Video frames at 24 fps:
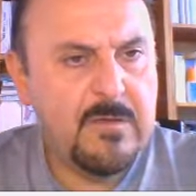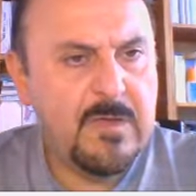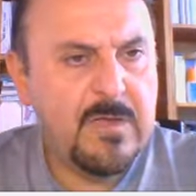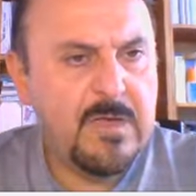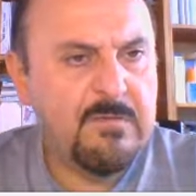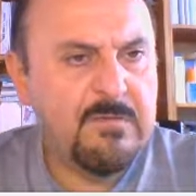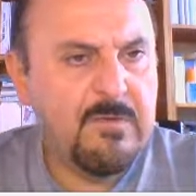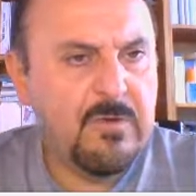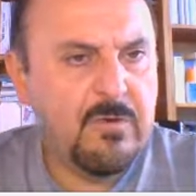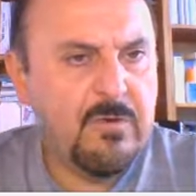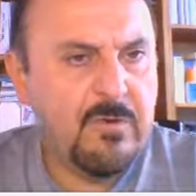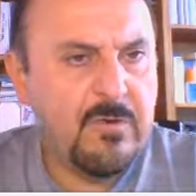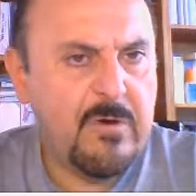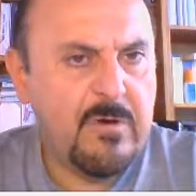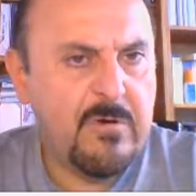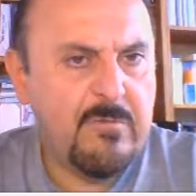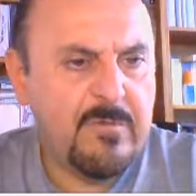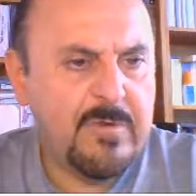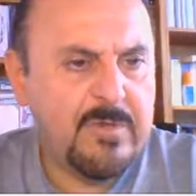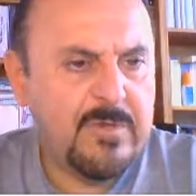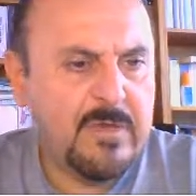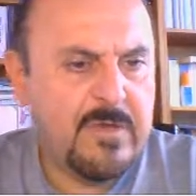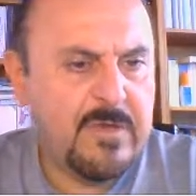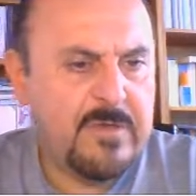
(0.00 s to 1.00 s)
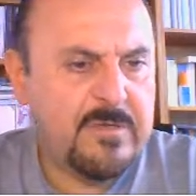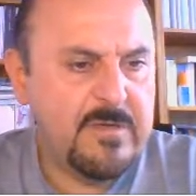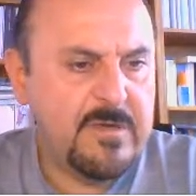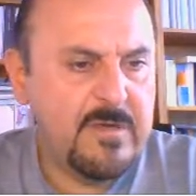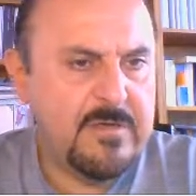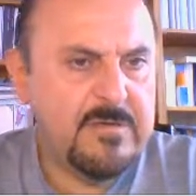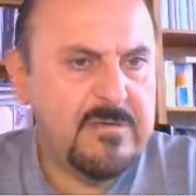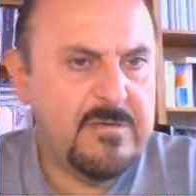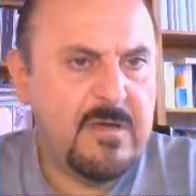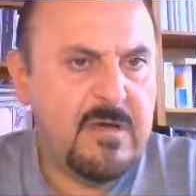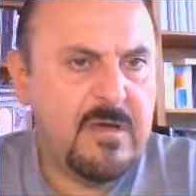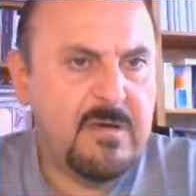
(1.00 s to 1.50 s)
we go with another
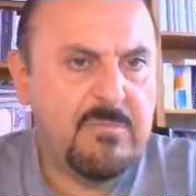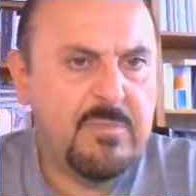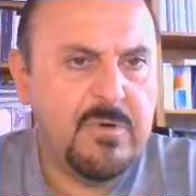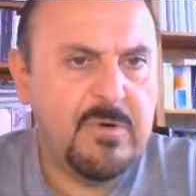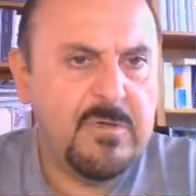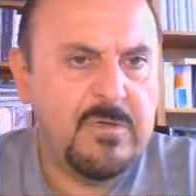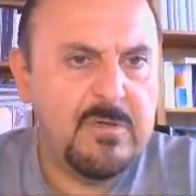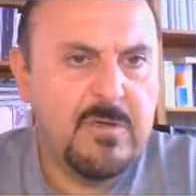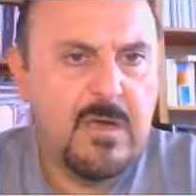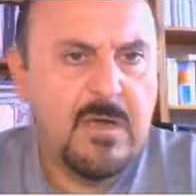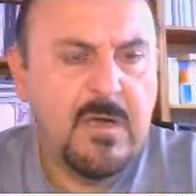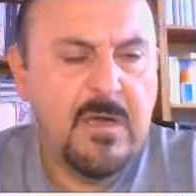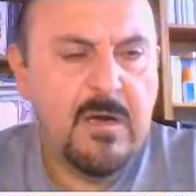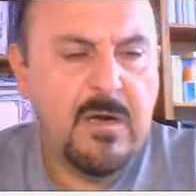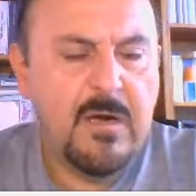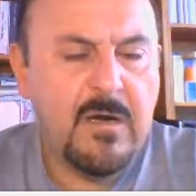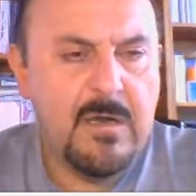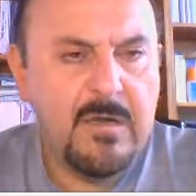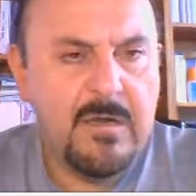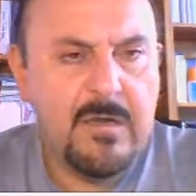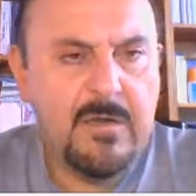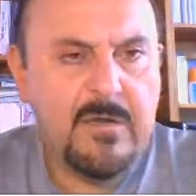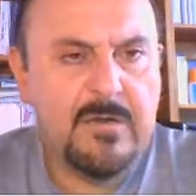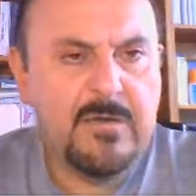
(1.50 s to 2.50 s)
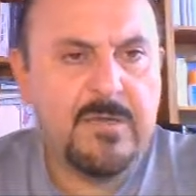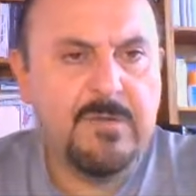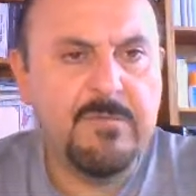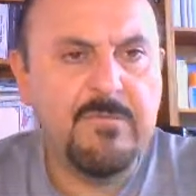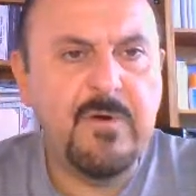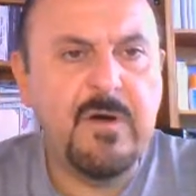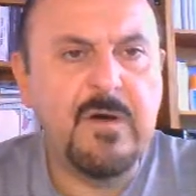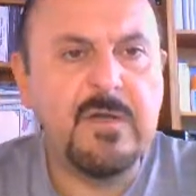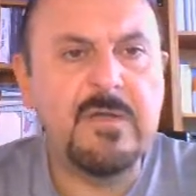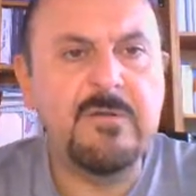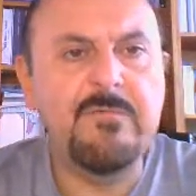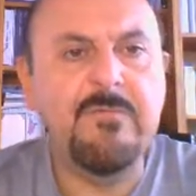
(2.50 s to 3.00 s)
example. I here
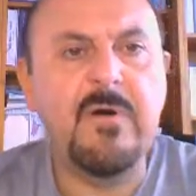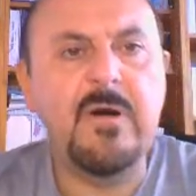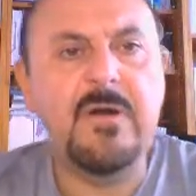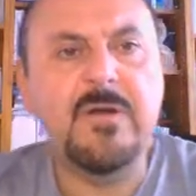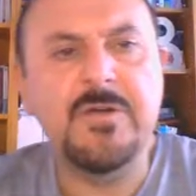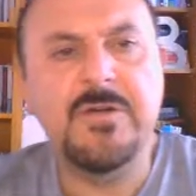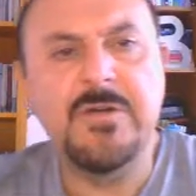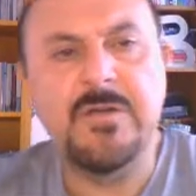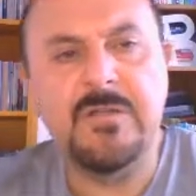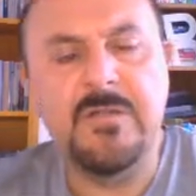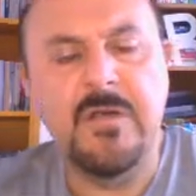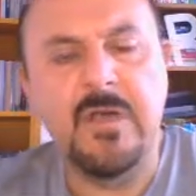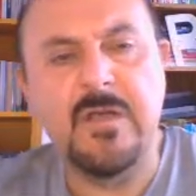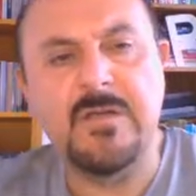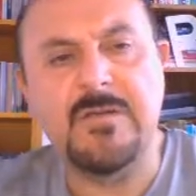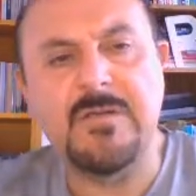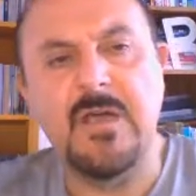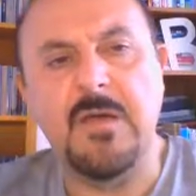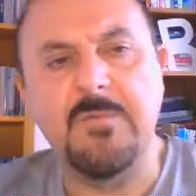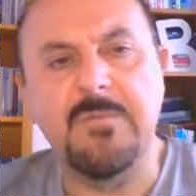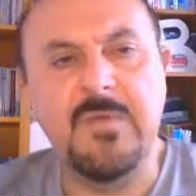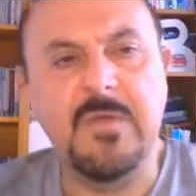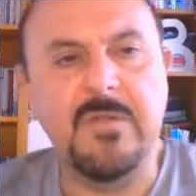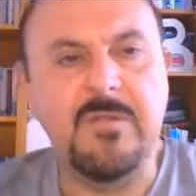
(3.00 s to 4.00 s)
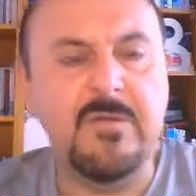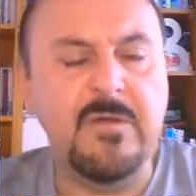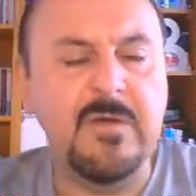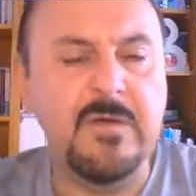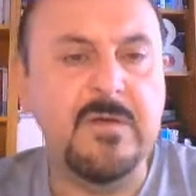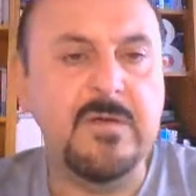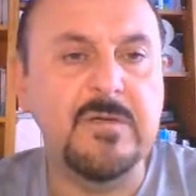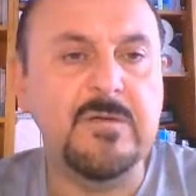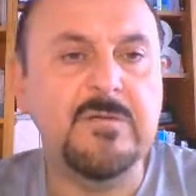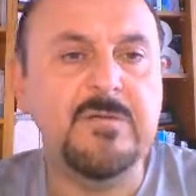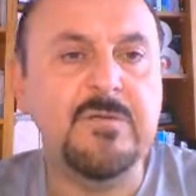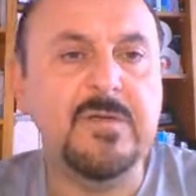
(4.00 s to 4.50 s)
define a function accepting
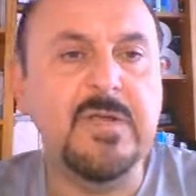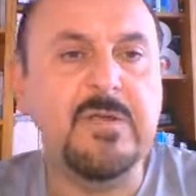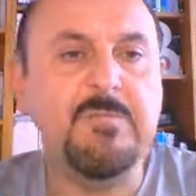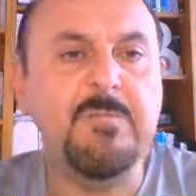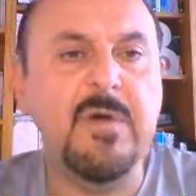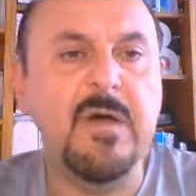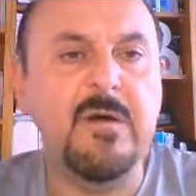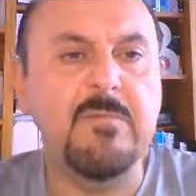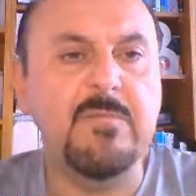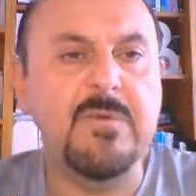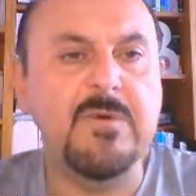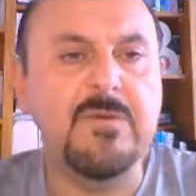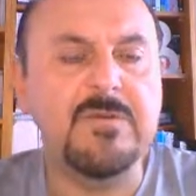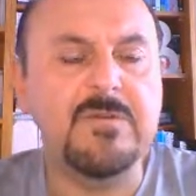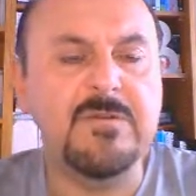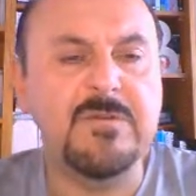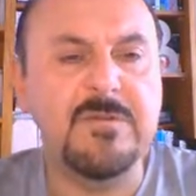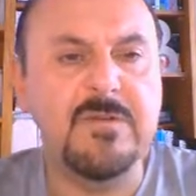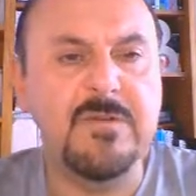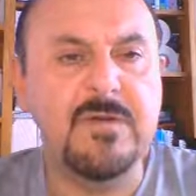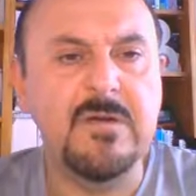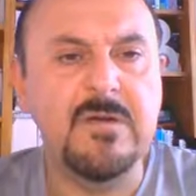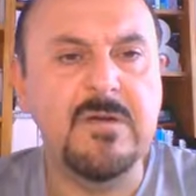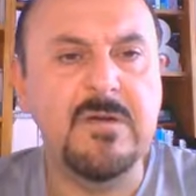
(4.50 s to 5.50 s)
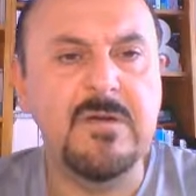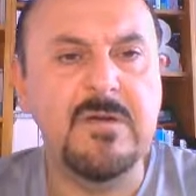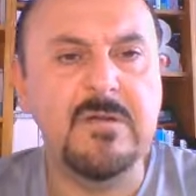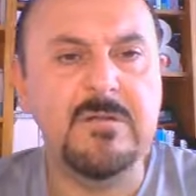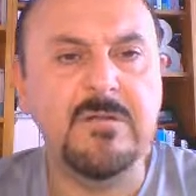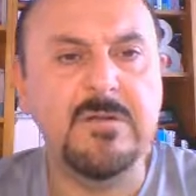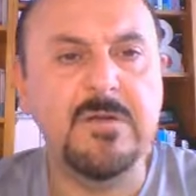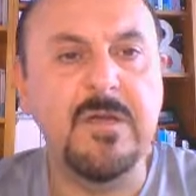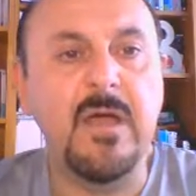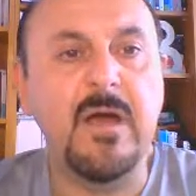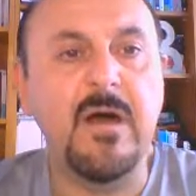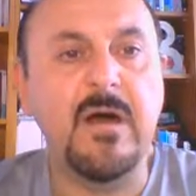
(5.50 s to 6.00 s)
three members,
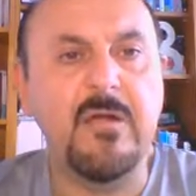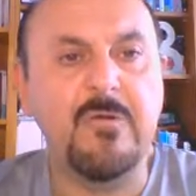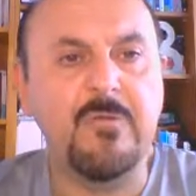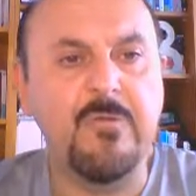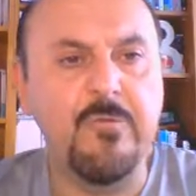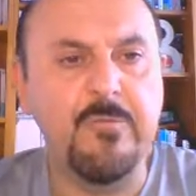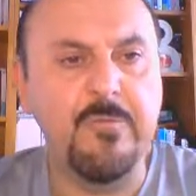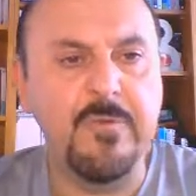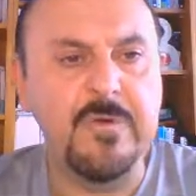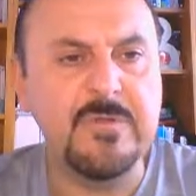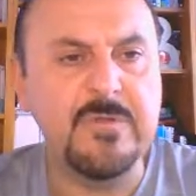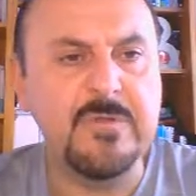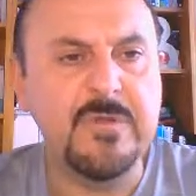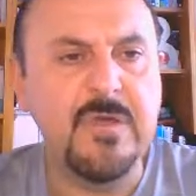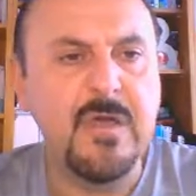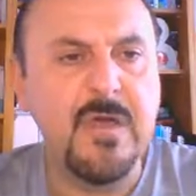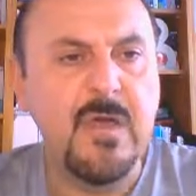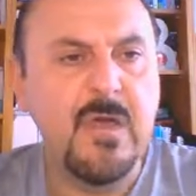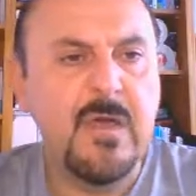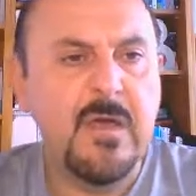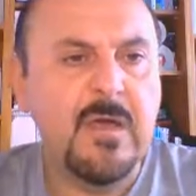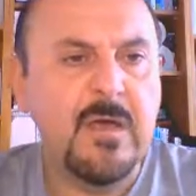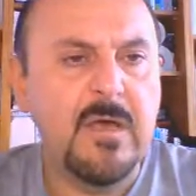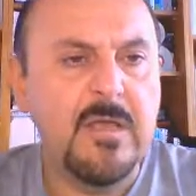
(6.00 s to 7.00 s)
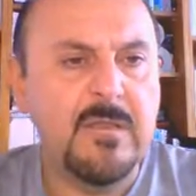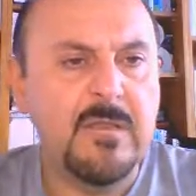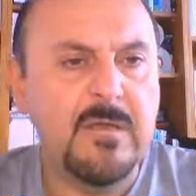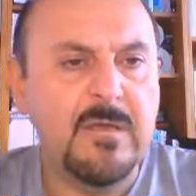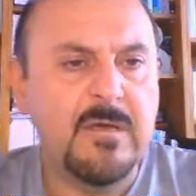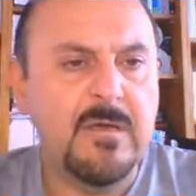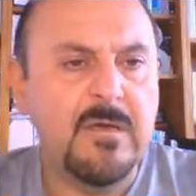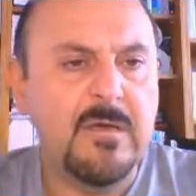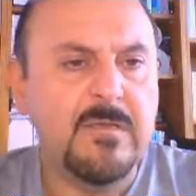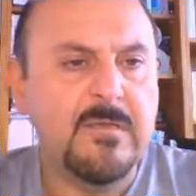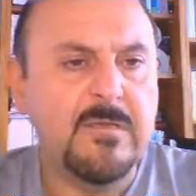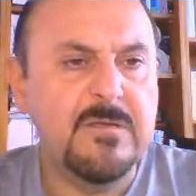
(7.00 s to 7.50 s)
three arguments, and
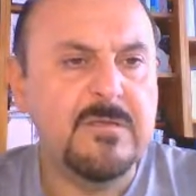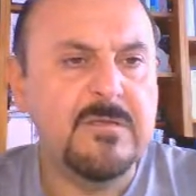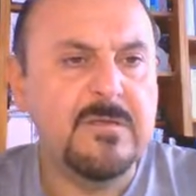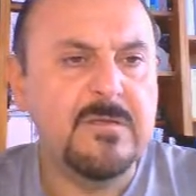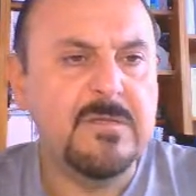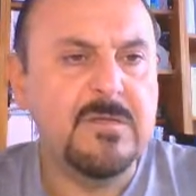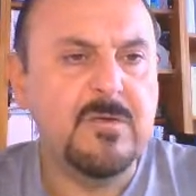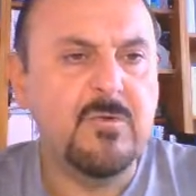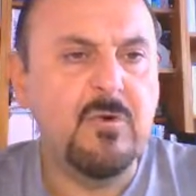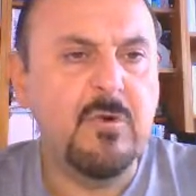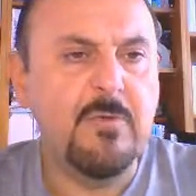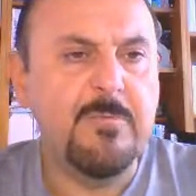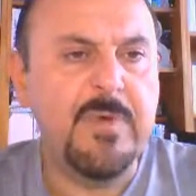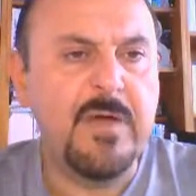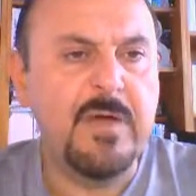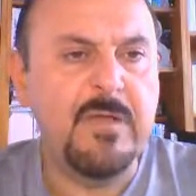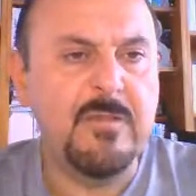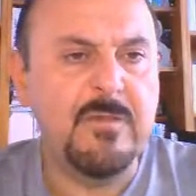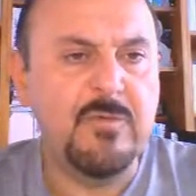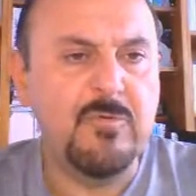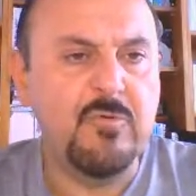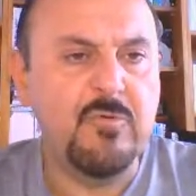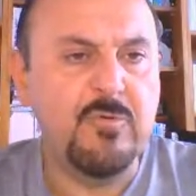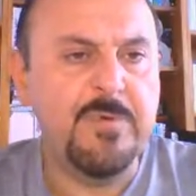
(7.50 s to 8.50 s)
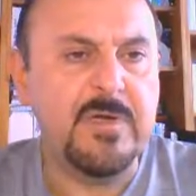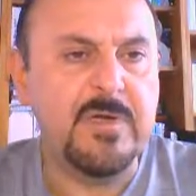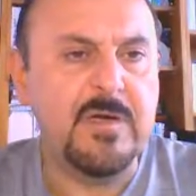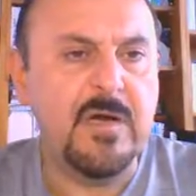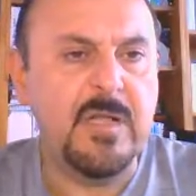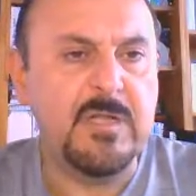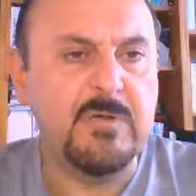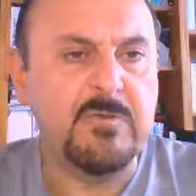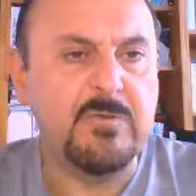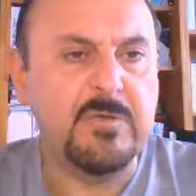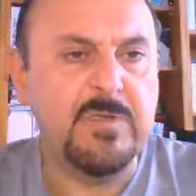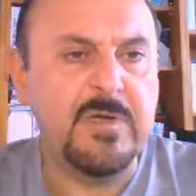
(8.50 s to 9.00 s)
this is the command to be
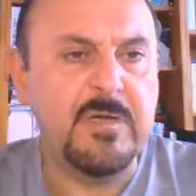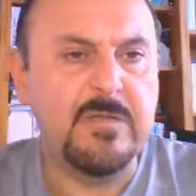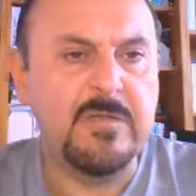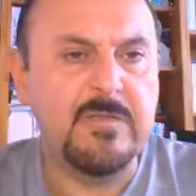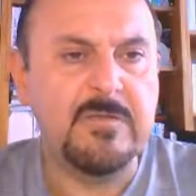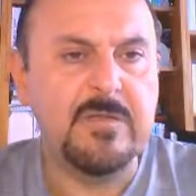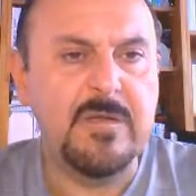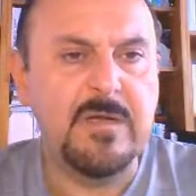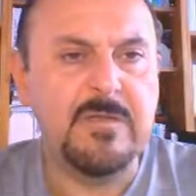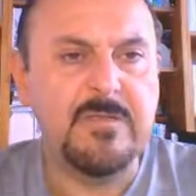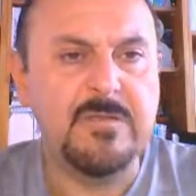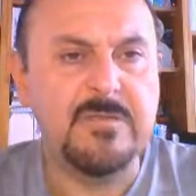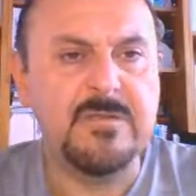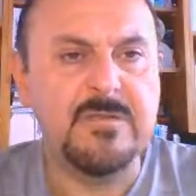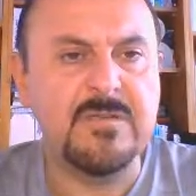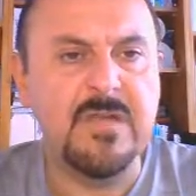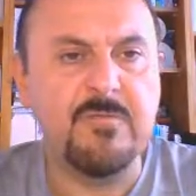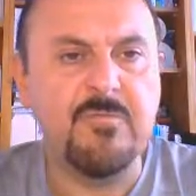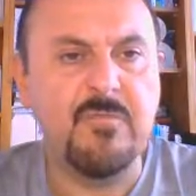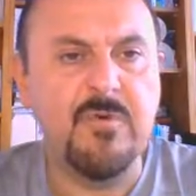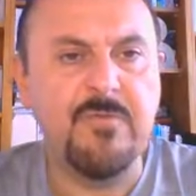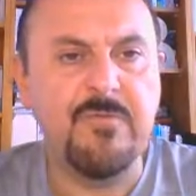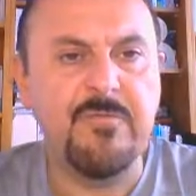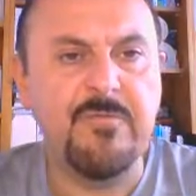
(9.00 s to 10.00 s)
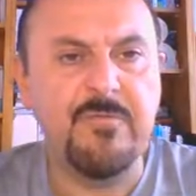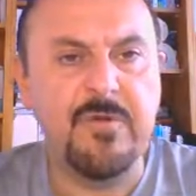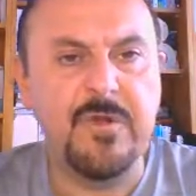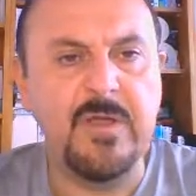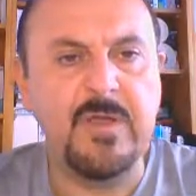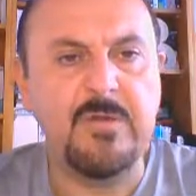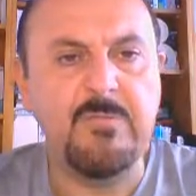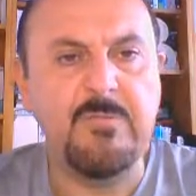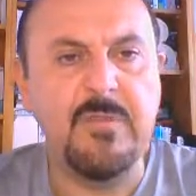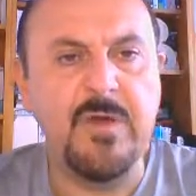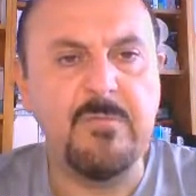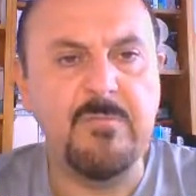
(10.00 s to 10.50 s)
calculated as the sum of three
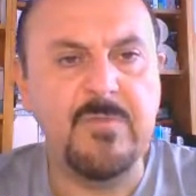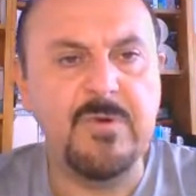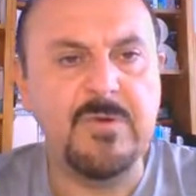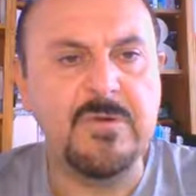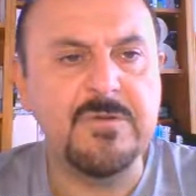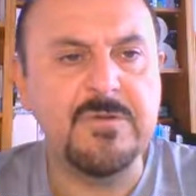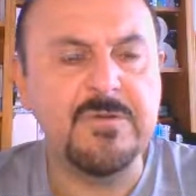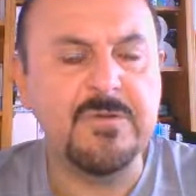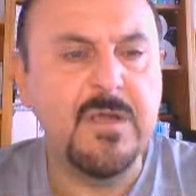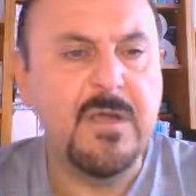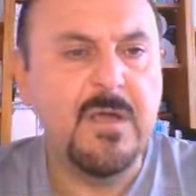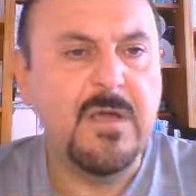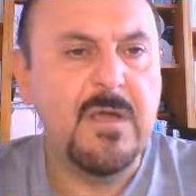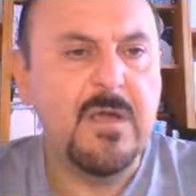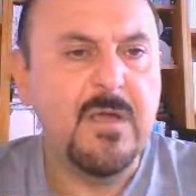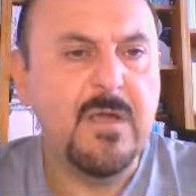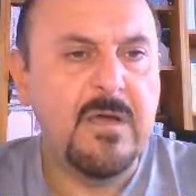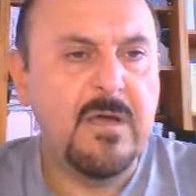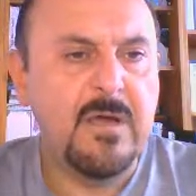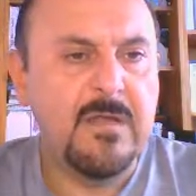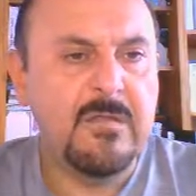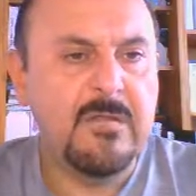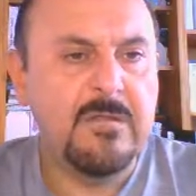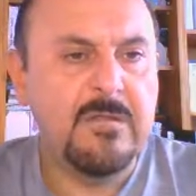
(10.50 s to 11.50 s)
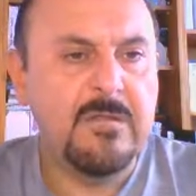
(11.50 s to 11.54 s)
members. And